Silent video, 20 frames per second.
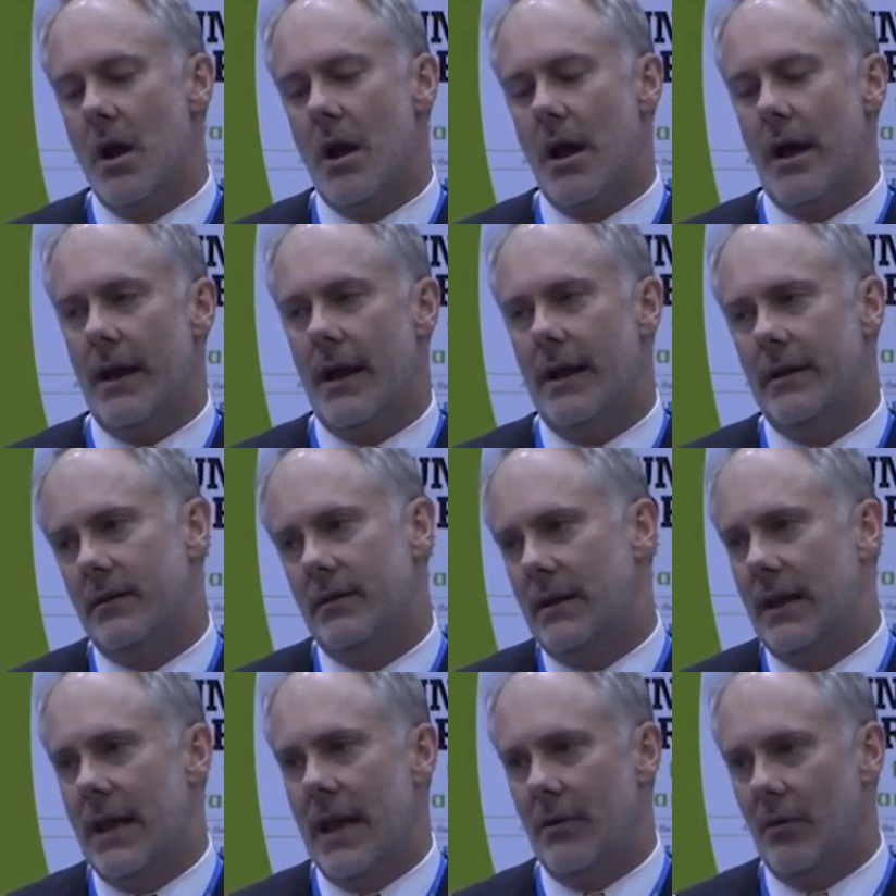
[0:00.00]
I
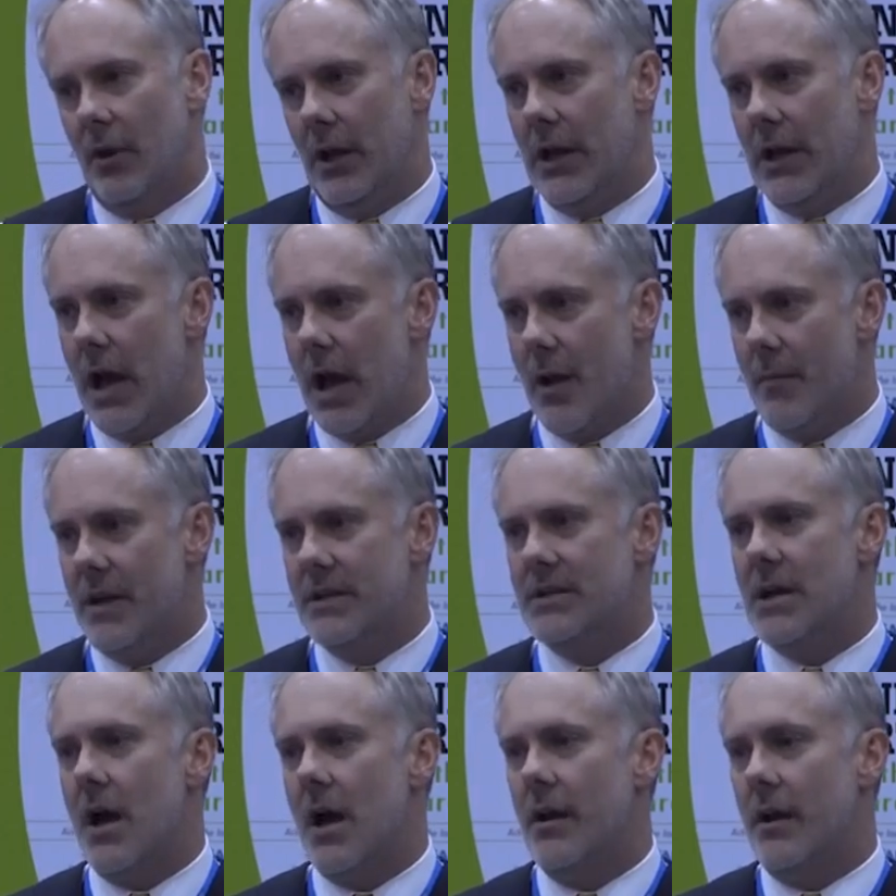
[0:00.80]
can't really
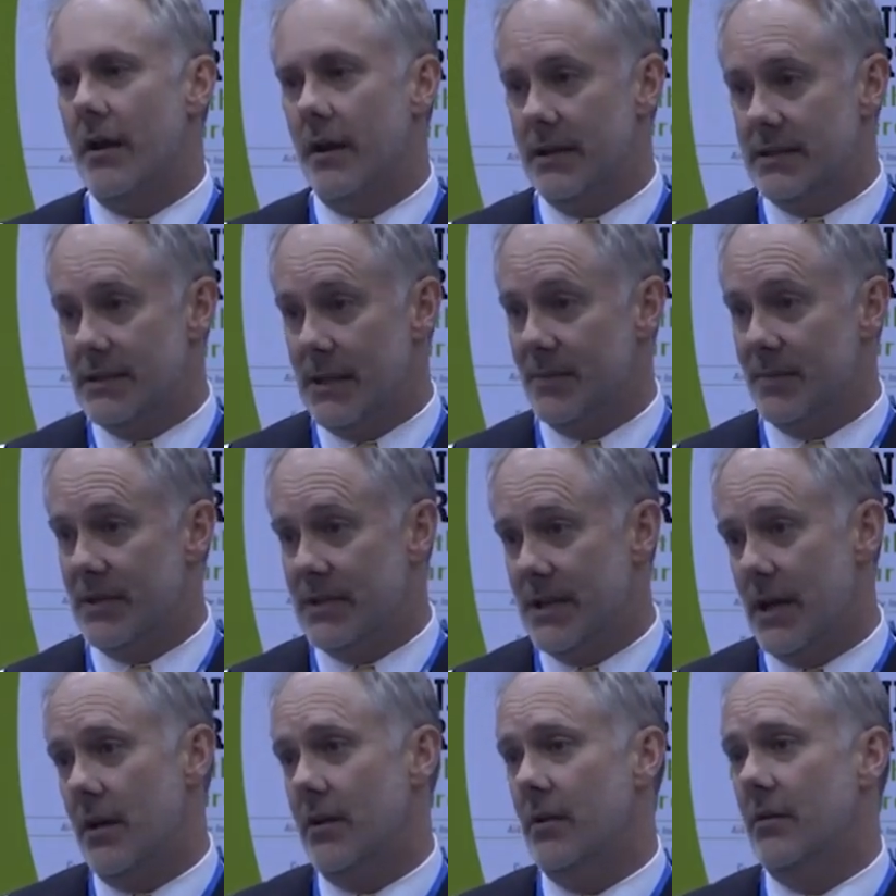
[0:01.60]
comment on it except to
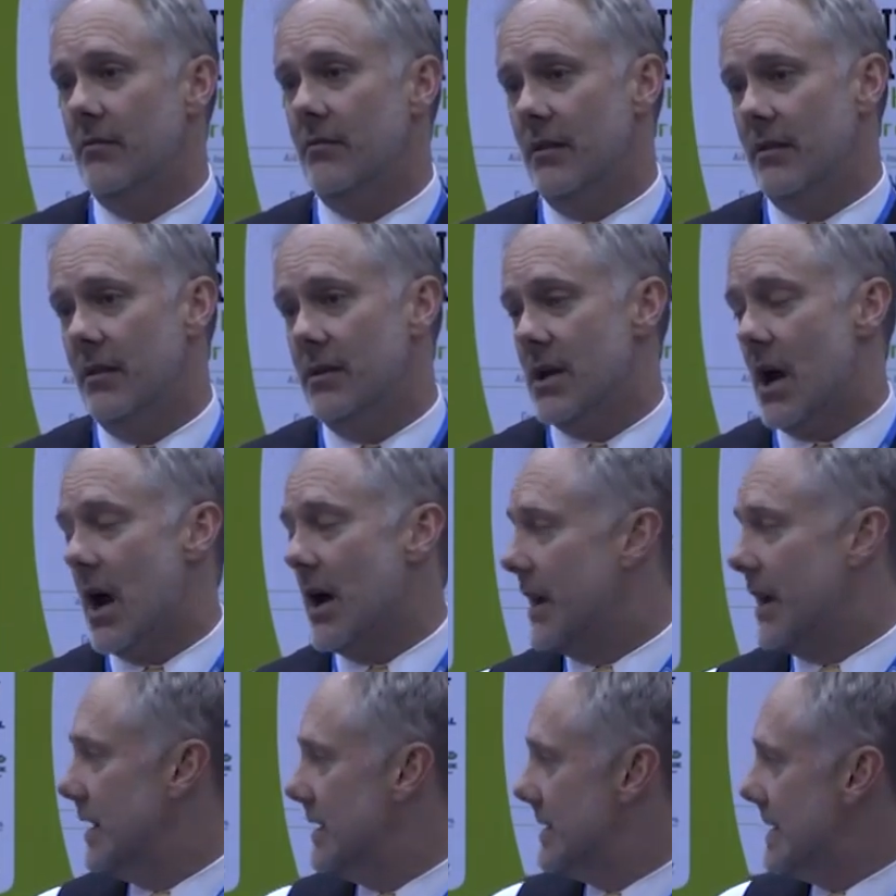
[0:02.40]
tell you that the
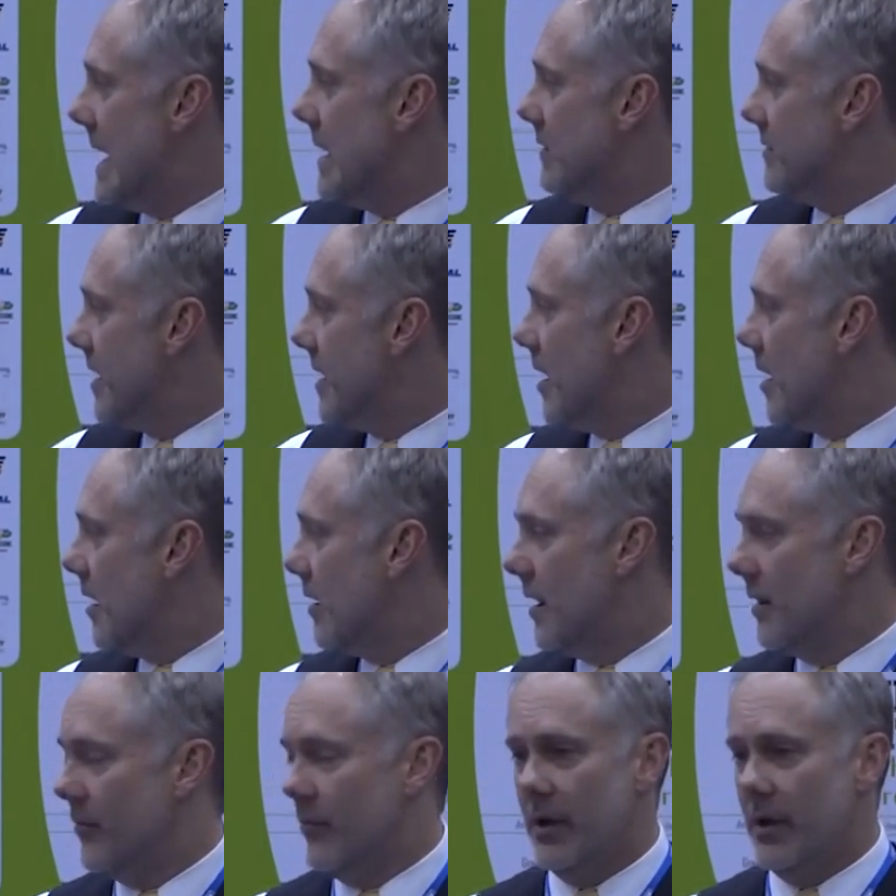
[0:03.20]
docket is out
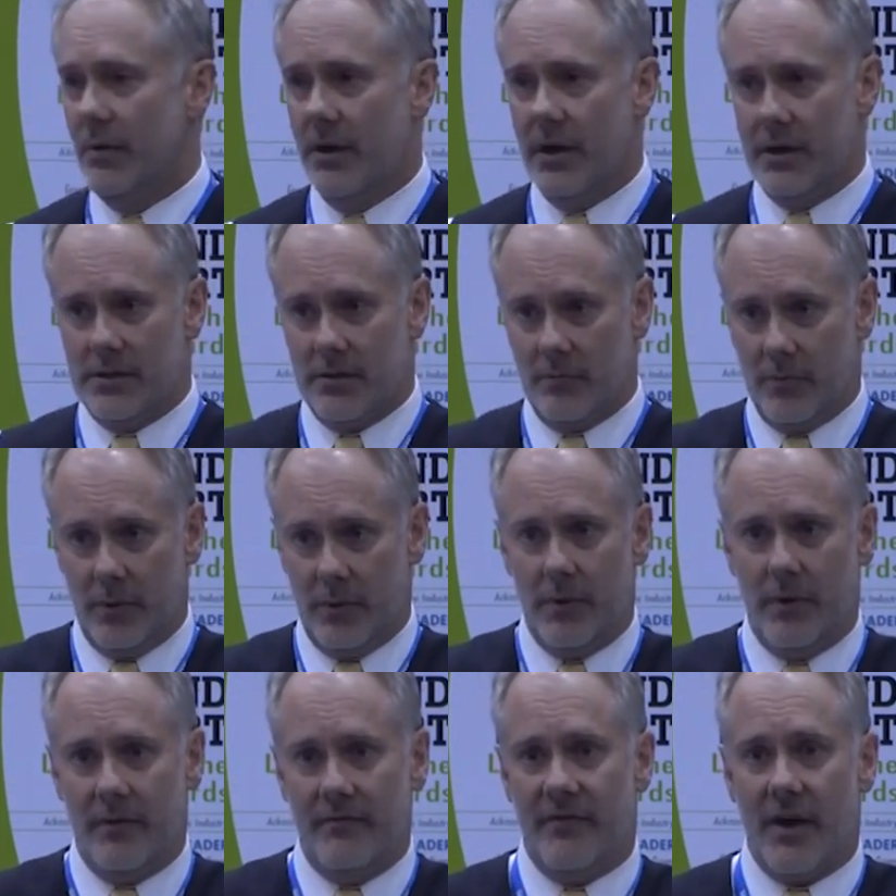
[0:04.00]
there, and we
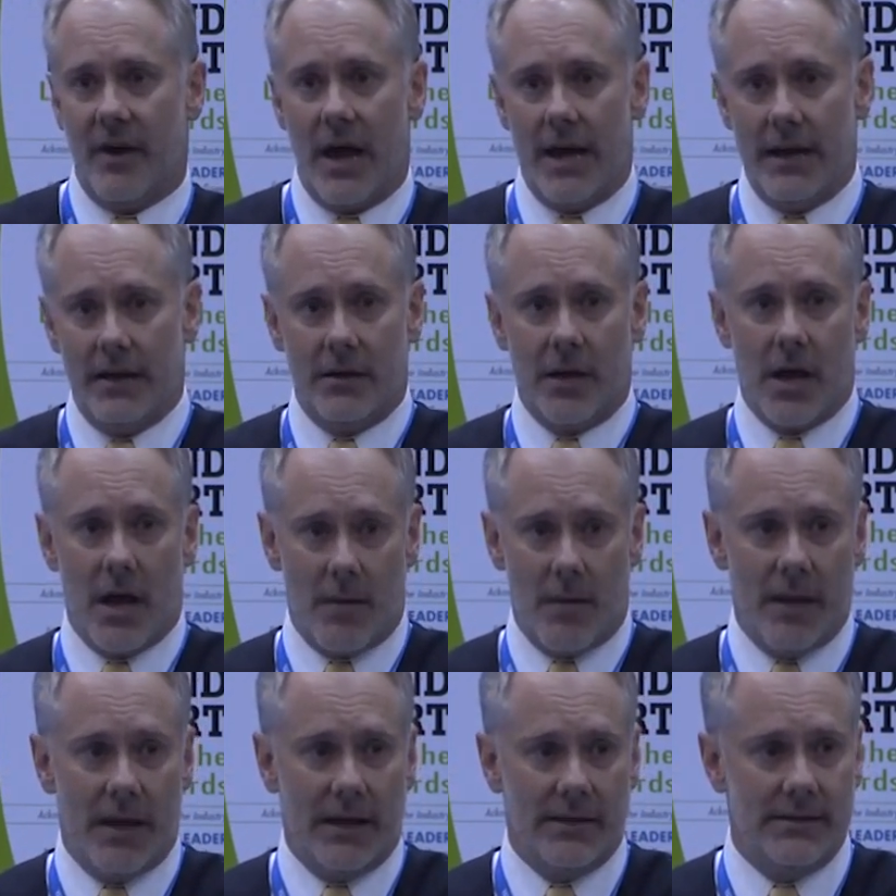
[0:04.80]
would invite
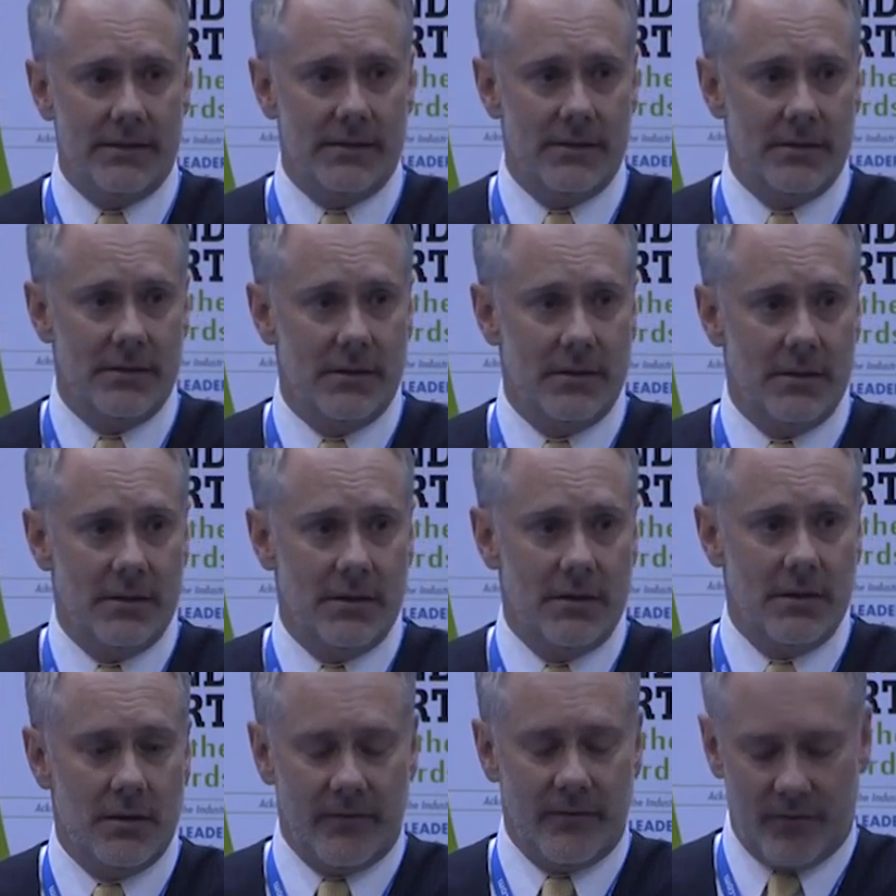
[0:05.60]
comments
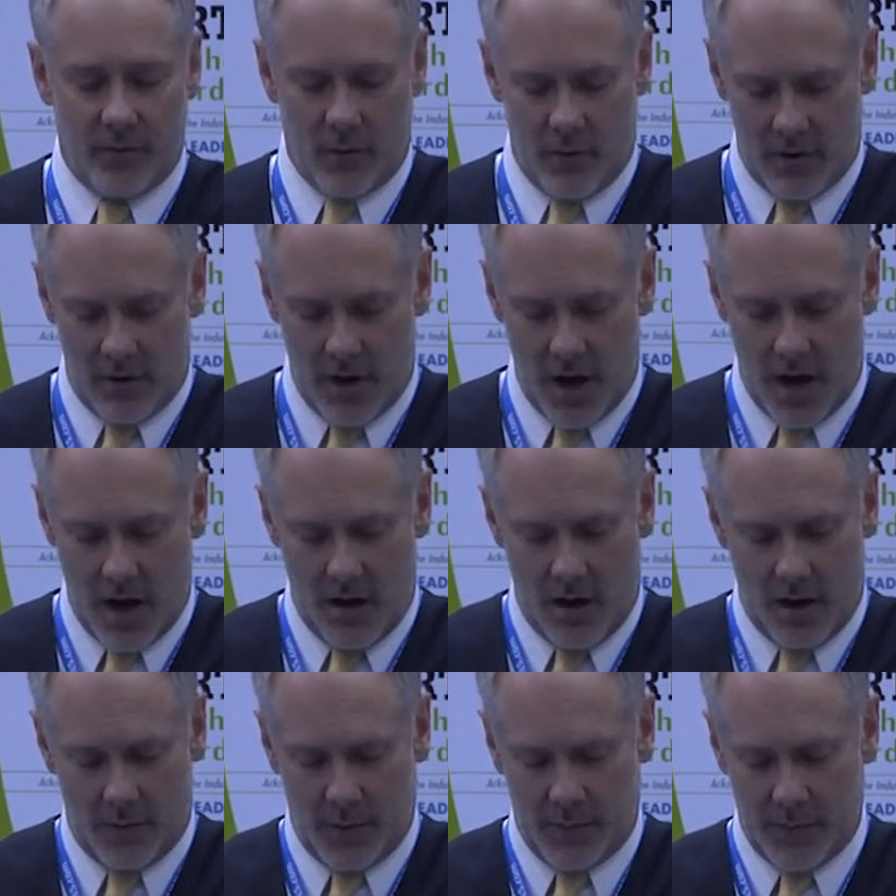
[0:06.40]
for
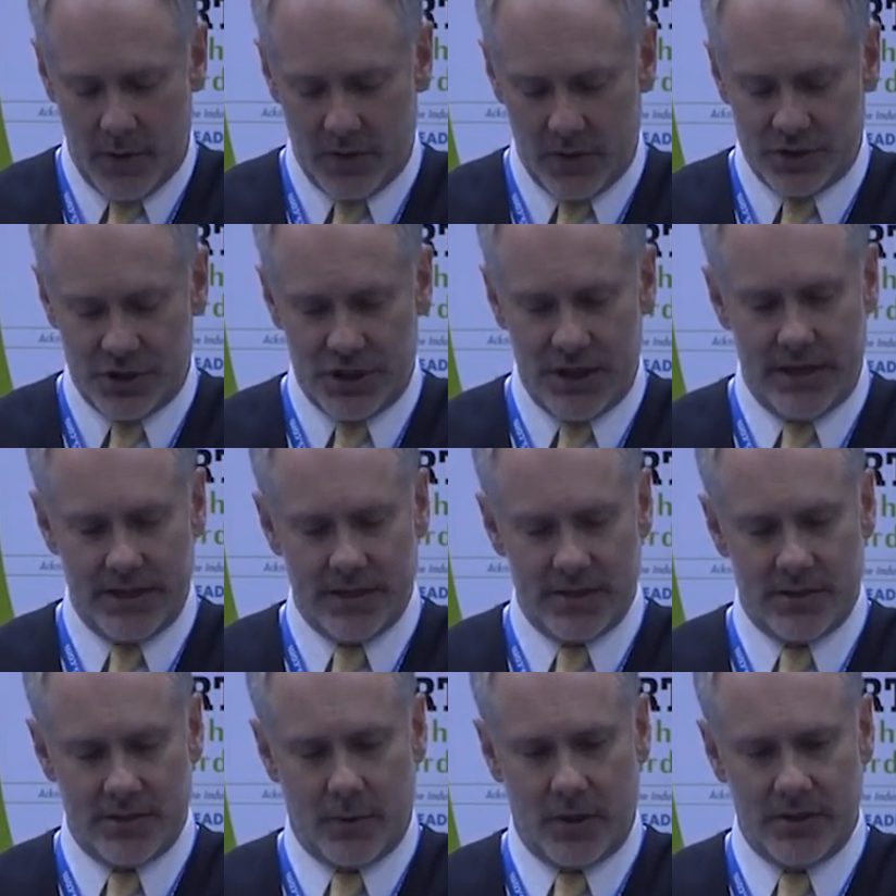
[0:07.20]
our proposed
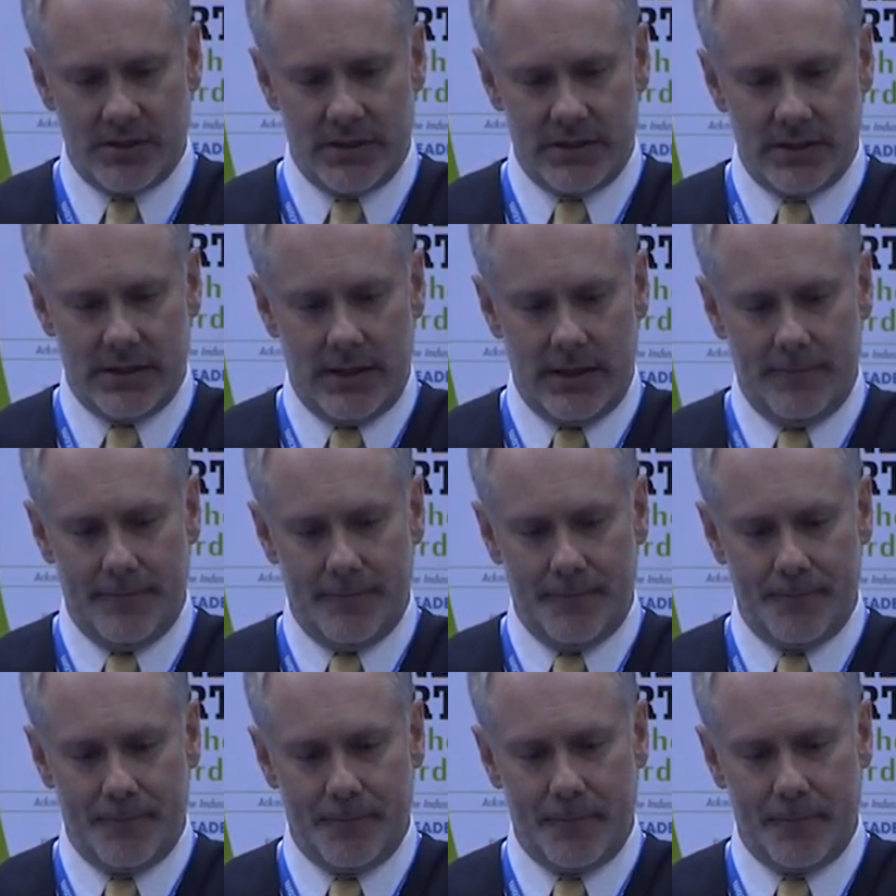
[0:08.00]
changes to Part 16.